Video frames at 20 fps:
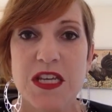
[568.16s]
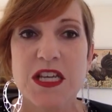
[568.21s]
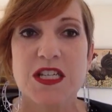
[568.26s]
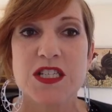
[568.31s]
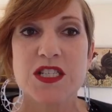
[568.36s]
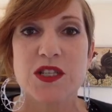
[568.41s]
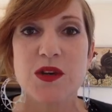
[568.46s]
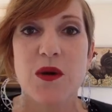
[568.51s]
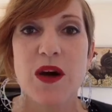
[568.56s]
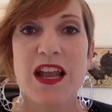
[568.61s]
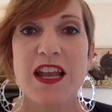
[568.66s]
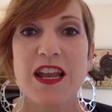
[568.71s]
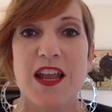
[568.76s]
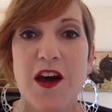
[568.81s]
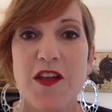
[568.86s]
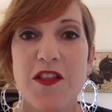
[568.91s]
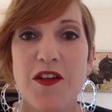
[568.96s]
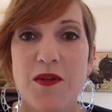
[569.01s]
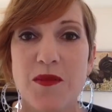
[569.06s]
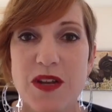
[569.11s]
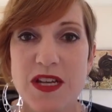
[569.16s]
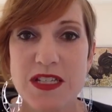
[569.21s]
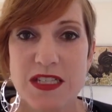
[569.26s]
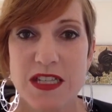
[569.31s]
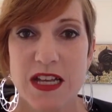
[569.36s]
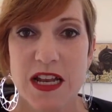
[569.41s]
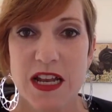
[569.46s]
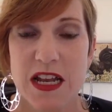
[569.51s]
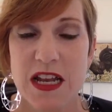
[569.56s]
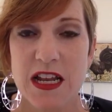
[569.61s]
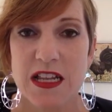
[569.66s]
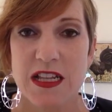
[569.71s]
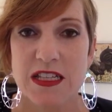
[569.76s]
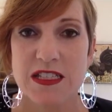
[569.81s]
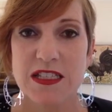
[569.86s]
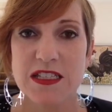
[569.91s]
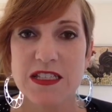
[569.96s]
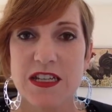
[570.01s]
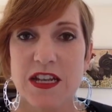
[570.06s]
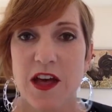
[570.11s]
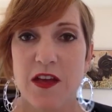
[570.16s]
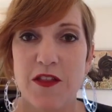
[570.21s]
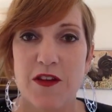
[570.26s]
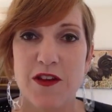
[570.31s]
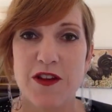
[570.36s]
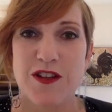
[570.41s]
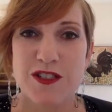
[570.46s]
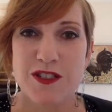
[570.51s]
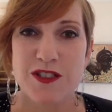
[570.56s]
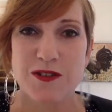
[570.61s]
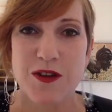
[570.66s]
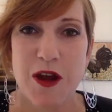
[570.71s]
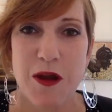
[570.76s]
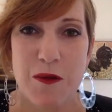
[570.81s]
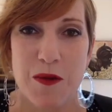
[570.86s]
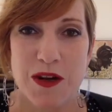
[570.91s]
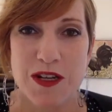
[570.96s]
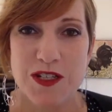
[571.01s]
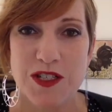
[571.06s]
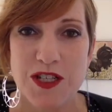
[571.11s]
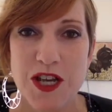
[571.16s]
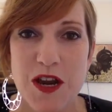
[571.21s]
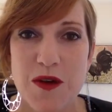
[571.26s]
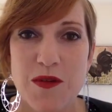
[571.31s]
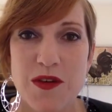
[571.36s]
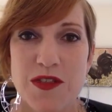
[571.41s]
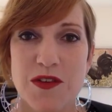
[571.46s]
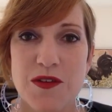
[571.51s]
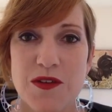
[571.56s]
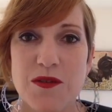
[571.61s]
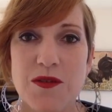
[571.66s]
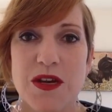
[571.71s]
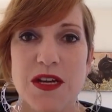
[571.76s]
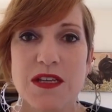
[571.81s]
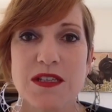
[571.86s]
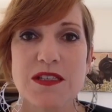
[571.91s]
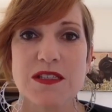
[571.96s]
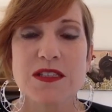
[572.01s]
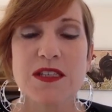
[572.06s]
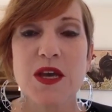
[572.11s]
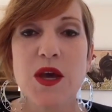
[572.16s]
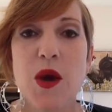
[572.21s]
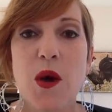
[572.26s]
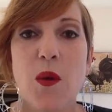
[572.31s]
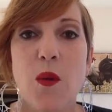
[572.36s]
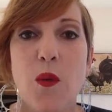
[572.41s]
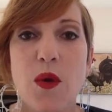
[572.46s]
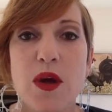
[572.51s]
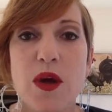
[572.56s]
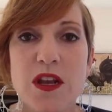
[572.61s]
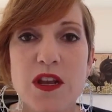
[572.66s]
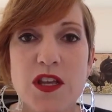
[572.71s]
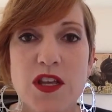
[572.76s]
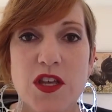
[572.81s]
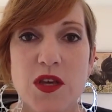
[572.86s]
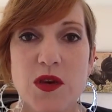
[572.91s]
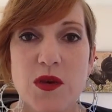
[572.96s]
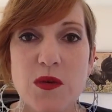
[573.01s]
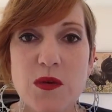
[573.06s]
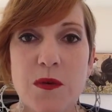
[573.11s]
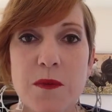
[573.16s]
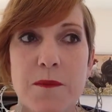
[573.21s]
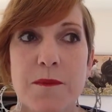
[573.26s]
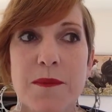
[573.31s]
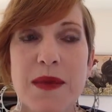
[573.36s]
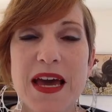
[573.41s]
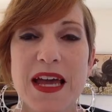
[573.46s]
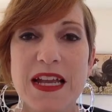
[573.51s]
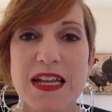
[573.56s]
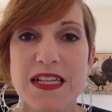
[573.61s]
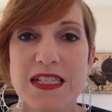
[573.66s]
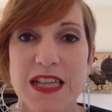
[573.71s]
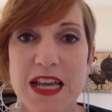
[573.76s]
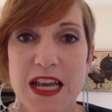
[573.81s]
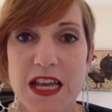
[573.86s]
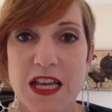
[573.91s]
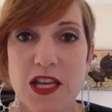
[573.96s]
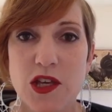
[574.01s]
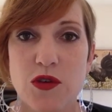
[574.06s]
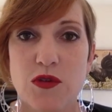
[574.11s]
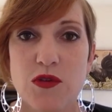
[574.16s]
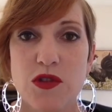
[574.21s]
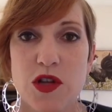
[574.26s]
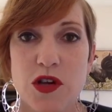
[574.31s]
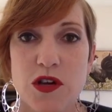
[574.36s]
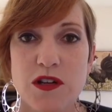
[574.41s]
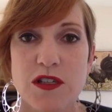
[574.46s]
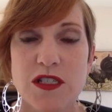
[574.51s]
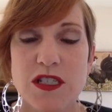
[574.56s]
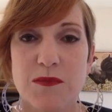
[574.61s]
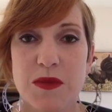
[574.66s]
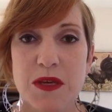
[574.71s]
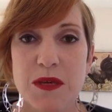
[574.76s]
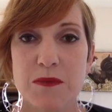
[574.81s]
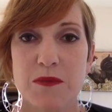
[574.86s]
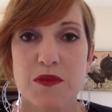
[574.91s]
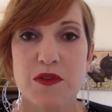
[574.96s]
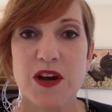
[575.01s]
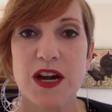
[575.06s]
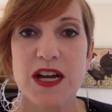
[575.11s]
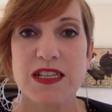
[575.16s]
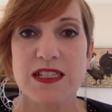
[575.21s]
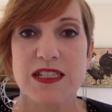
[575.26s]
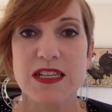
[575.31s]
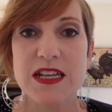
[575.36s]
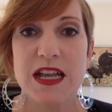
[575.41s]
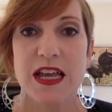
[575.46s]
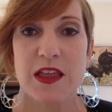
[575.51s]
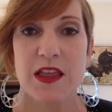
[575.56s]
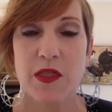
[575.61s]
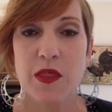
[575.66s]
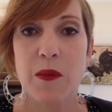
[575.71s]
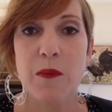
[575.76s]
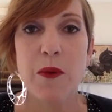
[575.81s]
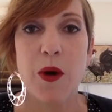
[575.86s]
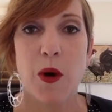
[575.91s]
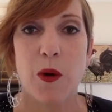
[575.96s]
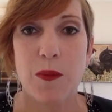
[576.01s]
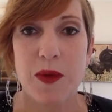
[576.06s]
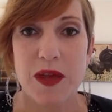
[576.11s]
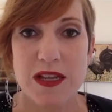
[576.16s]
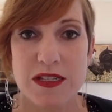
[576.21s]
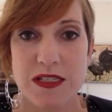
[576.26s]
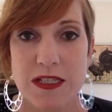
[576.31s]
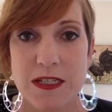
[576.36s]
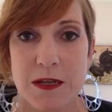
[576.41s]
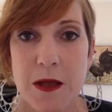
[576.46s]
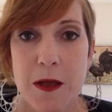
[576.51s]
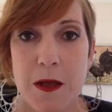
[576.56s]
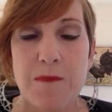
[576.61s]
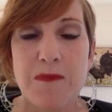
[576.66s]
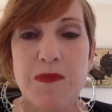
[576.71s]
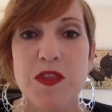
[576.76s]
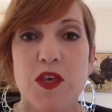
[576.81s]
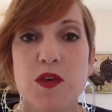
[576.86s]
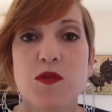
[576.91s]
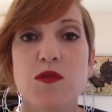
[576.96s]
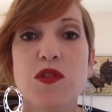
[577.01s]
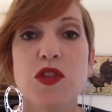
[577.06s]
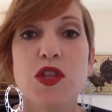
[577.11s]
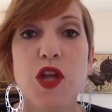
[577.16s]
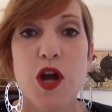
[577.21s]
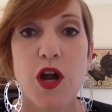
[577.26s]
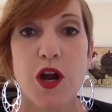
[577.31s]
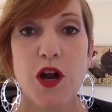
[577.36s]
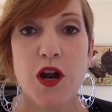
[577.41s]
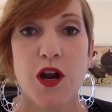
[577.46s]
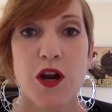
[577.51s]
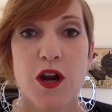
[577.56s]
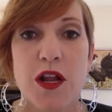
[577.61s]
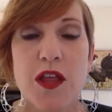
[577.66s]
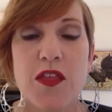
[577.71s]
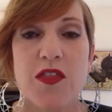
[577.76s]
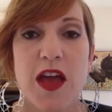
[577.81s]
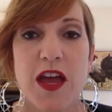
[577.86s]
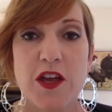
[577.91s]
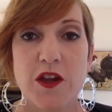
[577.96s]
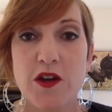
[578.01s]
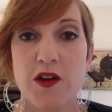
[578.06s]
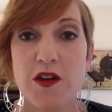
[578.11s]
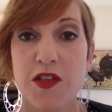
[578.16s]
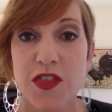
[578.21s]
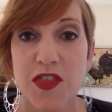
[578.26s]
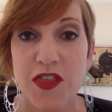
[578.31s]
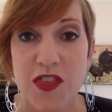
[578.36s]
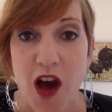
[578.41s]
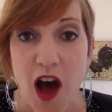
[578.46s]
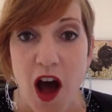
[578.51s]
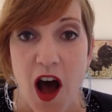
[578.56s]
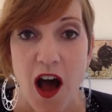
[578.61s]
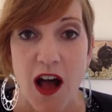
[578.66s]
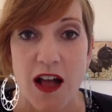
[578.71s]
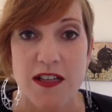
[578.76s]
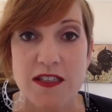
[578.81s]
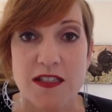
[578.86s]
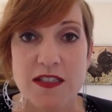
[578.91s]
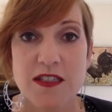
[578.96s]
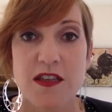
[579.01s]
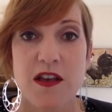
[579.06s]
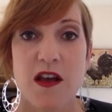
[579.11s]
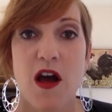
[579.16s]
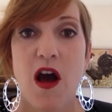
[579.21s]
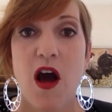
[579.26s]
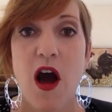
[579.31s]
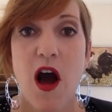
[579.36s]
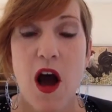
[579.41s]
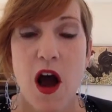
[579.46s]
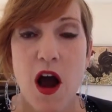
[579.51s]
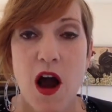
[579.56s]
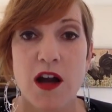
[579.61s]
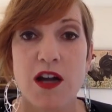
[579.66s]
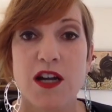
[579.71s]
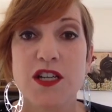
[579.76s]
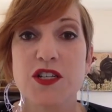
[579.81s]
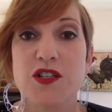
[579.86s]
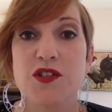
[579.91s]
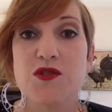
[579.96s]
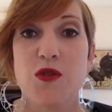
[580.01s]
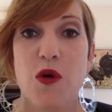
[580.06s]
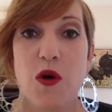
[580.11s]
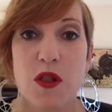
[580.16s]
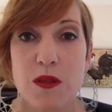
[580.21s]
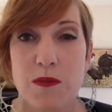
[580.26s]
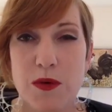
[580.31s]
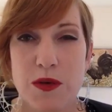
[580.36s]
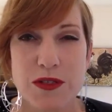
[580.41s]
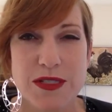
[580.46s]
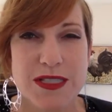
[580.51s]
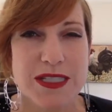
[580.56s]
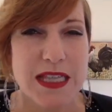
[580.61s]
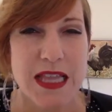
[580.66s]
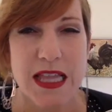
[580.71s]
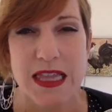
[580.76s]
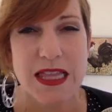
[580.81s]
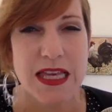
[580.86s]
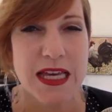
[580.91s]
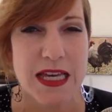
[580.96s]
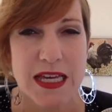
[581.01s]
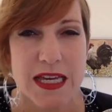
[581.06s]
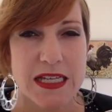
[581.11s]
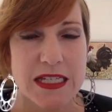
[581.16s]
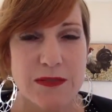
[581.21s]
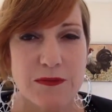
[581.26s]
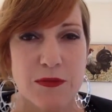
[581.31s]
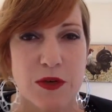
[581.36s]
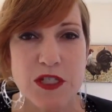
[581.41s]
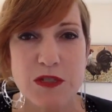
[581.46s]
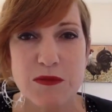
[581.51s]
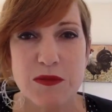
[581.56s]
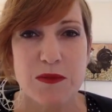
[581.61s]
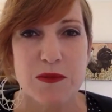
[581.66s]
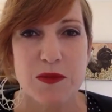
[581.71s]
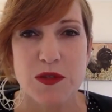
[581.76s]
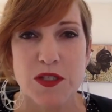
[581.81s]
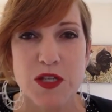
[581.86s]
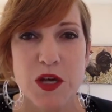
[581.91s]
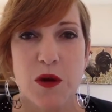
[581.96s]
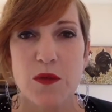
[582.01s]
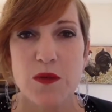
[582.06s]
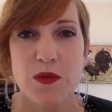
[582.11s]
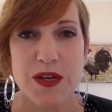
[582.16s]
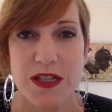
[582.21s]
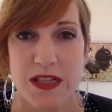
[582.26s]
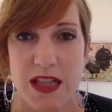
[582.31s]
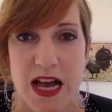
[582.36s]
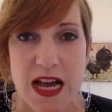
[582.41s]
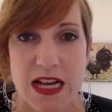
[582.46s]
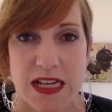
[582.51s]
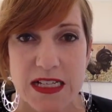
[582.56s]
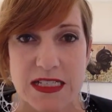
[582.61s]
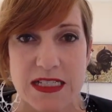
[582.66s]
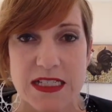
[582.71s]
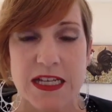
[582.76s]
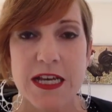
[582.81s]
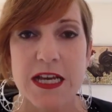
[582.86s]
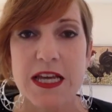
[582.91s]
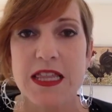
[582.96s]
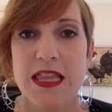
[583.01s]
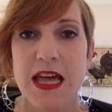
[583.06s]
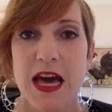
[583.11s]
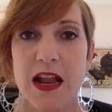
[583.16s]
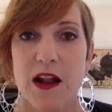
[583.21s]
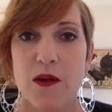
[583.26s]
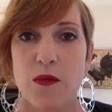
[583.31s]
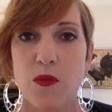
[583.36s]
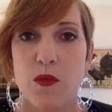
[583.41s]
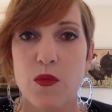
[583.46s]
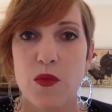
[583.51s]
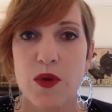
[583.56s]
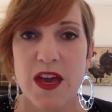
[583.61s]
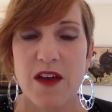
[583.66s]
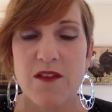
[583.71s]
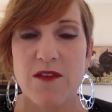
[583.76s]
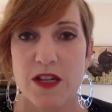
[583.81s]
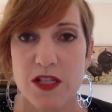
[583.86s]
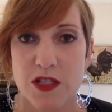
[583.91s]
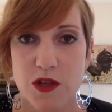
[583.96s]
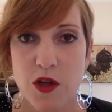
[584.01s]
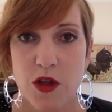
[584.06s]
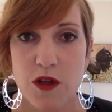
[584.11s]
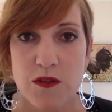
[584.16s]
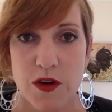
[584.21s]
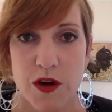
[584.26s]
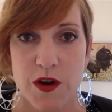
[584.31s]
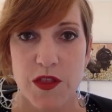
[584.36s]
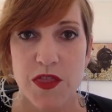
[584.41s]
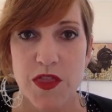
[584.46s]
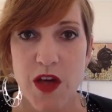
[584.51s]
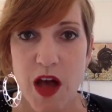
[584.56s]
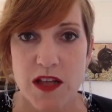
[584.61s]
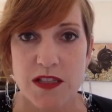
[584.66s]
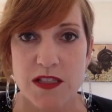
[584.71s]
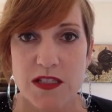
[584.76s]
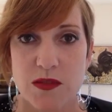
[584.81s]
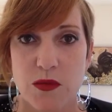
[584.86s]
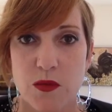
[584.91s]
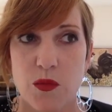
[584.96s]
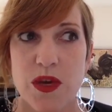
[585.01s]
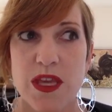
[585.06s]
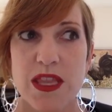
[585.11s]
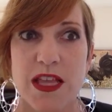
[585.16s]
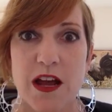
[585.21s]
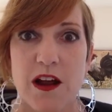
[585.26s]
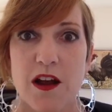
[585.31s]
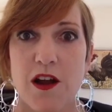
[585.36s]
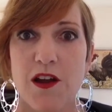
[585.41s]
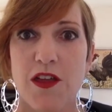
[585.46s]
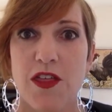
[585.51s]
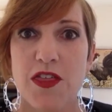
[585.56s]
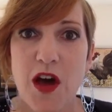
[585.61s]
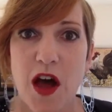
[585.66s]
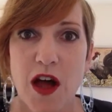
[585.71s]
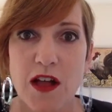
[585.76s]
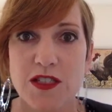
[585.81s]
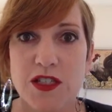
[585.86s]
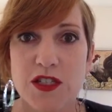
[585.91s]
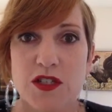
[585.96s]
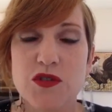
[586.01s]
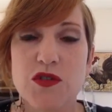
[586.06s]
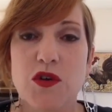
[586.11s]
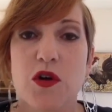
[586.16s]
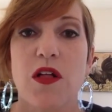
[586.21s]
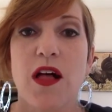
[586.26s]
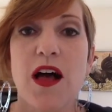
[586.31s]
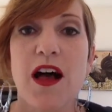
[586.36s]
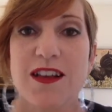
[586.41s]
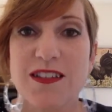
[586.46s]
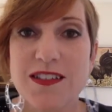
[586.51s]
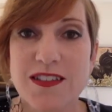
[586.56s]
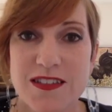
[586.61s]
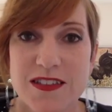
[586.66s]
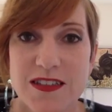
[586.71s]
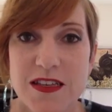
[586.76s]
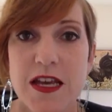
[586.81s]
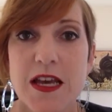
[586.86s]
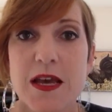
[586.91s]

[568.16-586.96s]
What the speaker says: So another reason, and this is another good story I want to share with you, is when you meditate, you learn to be present in the moment. You learn that your thoughts are controllable. See, the thing is, most people don't realize that we have control of our thoughts. We let our thoughts control us.